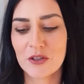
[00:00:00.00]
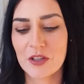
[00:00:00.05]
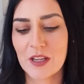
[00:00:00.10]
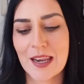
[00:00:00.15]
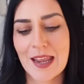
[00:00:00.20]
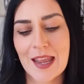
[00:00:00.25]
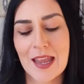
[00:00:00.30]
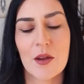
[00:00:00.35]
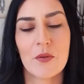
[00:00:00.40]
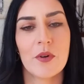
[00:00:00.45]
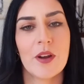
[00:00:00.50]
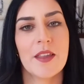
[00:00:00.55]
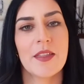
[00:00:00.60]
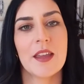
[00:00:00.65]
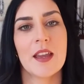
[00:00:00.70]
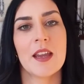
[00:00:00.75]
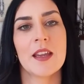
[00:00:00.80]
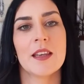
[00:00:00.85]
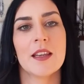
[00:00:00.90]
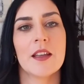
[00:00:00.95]
today with
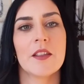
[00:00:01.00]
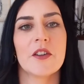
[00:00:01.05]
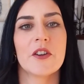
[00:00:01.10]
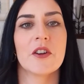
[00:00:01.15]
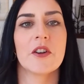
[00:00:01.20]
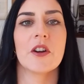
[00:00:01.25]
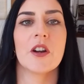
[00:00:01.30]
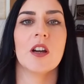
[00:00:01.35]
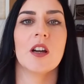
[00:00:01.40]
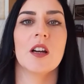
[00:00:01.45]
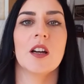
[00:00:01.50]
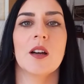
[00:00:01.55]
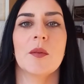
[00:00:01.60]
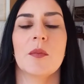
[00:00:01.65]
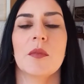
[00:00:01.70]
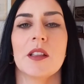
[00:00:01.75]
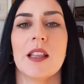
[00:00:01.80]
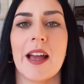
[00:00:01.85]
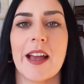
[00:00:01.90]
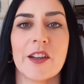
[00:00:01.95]
another
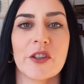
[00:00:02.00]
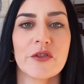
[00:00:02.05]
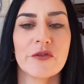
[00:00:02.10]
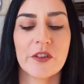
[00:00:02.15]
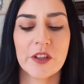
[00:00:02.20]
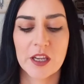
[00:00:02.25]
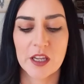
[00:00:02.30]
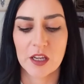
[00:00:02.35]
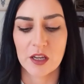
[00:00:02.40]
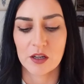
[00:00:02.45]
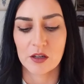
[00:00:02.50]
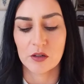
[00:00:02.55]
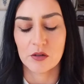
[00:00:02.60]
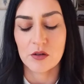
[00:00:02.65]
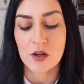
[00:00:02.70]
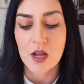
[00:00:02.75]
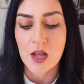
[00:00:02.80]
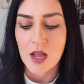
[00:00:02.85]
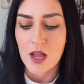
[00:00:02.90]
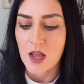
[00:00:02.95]
lash
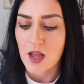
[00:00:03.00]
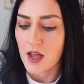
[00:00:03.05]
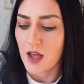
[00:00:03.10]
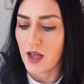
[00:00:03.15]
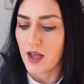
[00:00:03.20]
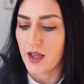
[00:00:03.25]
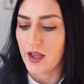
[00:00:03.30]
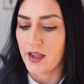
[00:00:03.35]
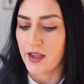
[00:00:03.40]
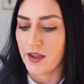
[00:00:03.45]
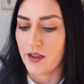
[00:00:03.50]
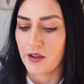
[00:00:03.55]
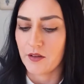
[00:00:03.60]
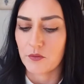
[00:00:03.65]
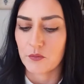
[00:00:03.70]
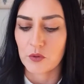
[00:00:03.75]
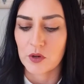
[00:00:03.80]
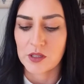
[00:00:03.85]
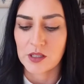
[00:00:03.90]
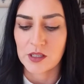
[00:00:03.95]
video. I
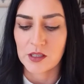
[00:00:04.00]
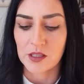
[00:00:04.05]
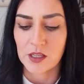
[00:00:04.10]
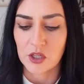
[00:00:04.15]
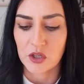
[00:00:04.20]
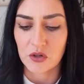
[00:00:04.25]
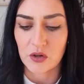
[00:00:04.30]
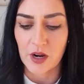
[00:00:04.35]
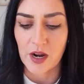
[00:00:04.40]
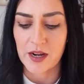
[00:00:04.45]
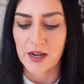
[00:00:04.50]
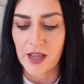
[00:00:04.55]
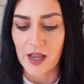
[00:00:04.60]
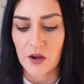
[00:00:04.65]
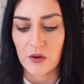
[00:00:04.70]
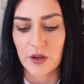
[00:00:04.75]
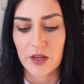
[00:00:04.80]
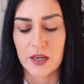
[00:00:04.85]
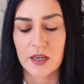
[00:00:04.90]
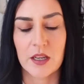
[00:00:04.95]
recently tried
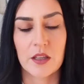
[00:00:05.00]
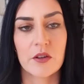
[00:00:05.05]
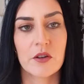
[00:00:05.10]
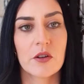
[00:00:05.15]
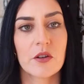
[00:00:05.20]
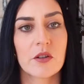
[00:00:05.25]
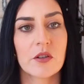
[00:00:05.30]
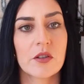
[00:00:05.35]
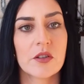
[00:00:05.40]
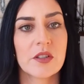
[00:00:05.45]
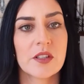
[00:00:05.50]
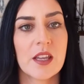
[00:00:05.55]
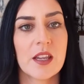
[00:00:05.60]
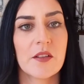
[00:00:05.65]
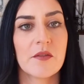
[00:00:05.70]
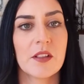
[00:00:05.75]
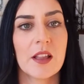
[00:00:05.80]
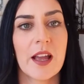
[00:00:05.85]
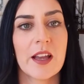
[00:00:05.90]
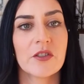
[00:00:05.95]
out another set
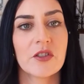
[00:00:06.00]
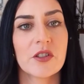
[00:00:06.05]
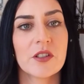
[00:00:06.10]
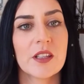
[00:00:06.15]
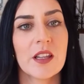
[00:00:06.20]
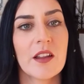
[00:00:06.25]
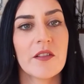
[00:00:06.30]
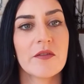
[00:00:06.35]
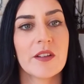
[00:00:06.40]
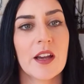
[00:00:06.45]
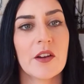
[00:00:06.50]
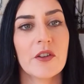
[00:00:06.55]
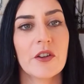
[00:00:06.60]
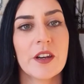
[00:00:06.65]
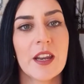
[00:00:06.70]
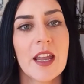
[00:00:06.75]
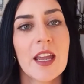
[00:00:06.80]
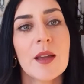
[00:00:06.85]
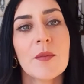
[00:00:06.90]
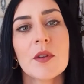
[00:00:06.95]
of lashes that I found on
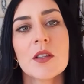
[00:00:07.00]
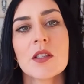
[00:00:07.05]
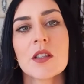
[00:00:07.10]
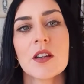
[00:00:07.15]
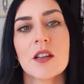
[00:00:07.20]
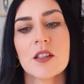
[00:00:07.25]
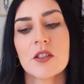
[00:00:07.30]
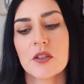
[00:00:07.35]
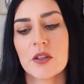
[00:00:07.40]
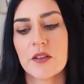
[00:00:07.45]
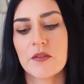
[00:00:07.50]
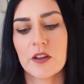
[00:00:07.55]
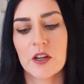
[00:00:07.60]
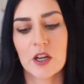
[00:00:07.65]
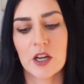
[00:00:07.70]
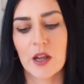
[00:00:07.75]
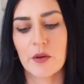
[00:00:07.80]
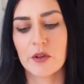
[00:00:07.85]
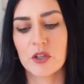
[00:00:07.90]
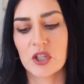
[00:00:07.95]
Amazon, so I
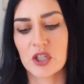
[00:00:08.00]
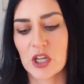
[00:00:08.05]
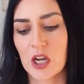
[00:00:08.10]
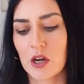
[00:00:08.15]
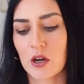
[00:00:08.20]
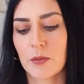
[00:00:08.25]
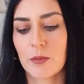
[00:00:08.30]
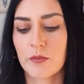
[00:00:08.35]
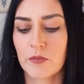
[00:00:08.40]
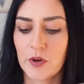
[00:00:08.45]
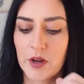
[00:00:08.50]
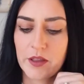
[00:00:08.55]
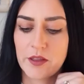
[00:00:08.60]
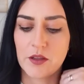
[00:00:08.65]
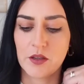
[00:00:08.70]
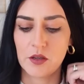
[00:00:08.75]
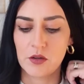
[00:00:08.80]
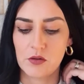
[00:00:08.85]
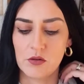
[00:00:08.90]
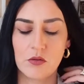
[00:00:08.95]
figured I would share them
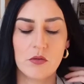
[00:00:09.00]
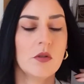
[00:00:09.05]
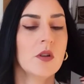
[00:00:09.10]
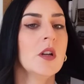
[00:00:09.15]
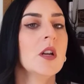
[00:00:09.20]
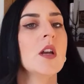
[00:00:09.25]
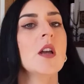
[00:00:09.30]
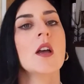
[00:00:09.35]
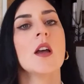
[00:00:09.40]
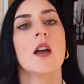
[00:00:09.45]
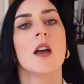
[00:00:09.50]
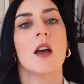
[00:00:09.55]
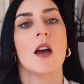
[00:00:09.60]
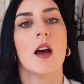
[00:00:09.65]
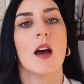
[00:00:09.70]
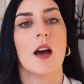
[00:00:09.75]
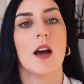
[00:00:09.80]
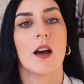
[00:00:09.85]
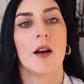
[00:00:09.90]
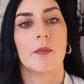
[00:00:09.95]
with you.
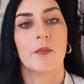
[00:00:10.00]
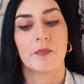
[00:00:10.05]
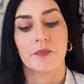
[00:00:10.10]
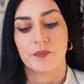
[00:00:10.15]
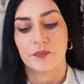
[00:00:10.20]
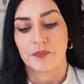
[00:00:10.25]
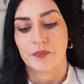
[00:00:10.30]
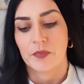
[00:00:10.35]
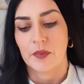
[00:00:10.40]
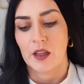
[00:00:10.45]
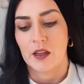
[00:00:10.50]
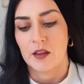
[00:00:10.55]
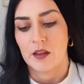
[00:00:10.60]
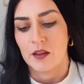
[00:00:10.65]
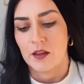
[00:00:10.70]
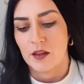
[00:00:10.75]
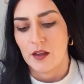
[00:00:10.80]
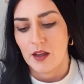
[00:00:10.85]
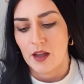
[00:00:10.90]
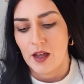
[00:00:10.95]

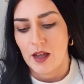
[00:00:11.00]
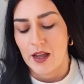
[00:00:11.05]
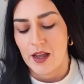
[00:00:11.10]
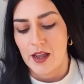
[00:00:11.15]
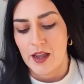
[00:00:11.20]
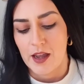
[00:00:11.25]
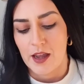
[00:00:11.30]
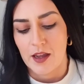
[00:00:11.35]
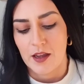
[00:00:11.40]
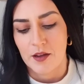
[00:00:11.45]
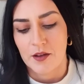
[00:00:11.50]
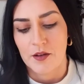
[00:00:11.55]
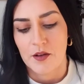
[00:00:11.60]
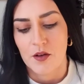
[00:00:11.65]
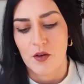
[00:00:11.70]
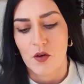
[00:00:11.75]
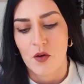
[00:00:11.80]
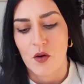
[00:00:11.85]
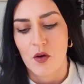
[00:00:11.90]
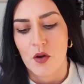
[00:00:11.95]
I
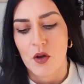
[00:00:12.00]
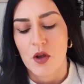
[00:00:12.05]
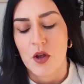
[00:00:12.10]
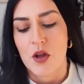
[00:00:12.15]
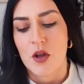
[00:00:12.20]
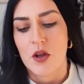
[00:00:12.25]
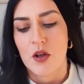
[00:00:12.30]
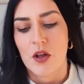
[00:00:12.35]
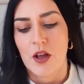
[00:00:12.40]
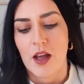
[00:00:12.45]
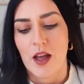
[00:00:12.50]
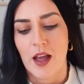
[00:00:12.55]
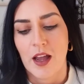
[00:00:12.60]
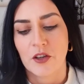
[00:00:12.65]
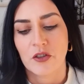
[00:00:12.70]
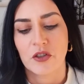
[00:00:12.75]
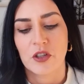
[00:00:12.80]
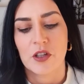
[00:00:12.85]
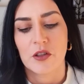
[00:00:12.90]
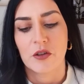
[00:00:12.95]

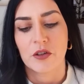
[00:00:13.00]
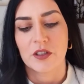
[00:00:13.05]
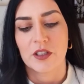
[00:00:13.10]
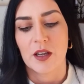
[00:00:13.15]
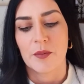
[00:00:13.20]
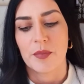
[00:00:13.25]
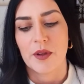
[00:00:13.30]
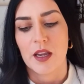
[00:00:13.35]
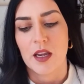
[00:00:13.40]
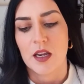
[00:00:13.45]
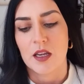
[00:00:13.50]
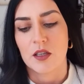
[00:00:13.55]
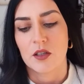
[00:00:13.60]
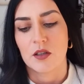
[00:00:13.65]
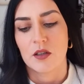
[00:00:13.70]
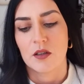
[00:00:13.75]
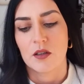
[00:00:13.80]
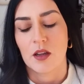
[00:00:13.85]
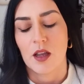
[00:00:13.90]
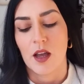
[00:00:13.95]
actually looked up the
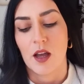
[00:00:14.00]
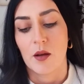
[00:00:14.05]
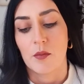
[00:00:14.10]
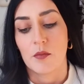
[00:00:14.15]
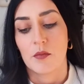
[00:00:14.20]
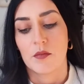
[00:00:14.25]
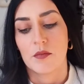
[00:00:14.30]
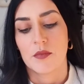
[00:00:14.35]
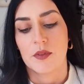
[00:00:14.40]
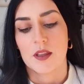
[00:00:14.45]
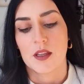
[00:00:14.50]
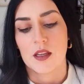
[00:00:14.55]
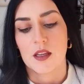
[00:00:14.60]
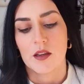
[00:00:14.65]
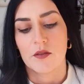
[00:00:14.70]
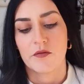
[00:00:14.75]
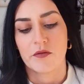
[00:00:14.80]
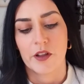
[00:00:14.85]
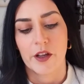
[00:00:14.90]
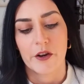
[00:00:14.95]

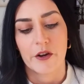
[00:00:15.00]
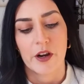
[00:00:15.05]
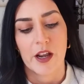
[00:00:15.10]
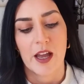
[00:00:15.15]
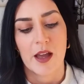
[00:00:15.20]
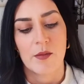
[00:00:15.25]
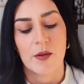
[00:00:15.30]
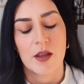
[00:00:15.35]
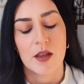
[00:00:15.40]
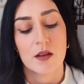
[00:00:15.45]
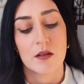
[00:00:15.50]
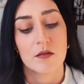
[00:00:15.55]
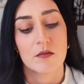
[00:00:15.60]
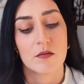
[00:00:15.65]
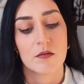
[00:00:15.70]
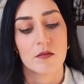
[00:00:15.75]
Flutter Habit